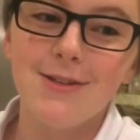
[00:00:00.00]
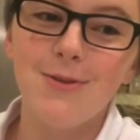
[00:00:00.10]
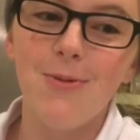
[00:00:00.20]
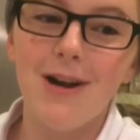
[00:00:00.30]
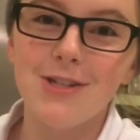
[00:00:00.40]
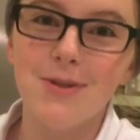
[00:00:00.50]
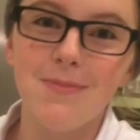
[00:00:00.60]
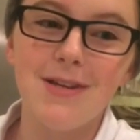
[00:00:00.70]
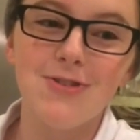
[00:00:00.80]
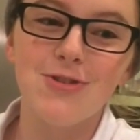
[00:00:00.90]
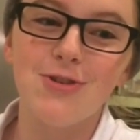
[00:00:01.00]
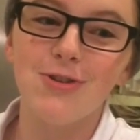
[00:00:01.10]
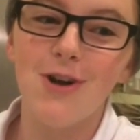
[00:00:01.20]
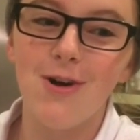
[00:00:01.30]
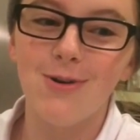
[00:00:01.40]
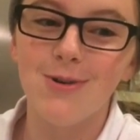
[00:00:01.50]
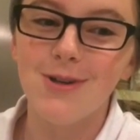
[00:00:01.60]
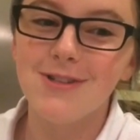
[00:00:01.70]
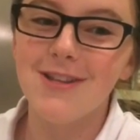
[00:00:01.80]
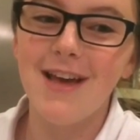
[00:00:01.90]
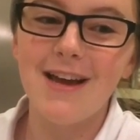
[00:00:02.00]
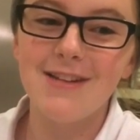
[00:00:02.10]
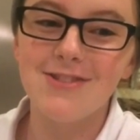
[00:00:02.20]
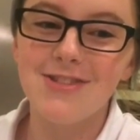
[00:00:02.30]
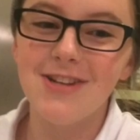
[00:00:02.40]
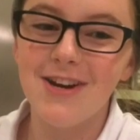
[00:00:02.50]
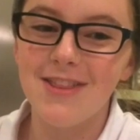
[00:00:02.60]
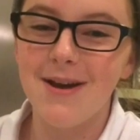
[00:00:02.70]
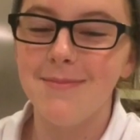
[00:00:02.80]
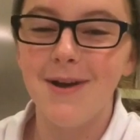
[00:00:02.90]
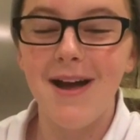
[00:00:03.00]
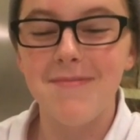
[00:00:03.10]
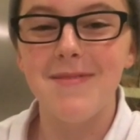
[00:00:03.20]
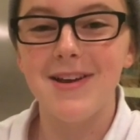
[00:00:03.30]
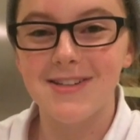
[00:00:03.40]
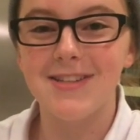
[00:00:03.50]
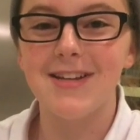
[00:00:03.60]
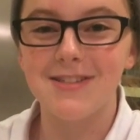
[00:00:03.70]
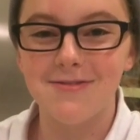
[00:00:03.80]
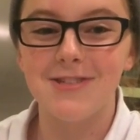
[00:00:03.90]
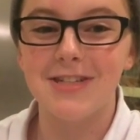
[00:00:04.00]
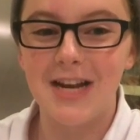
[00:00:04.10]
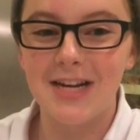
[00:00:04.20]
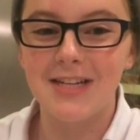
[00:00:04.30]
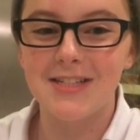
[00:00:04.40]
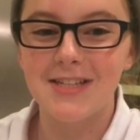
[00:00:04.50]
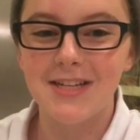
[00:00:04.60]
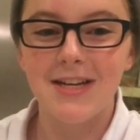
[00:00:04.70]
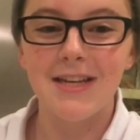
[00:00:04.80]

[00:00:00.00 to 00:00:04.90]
to watching peas grow so that I can study them and make sense of genetics.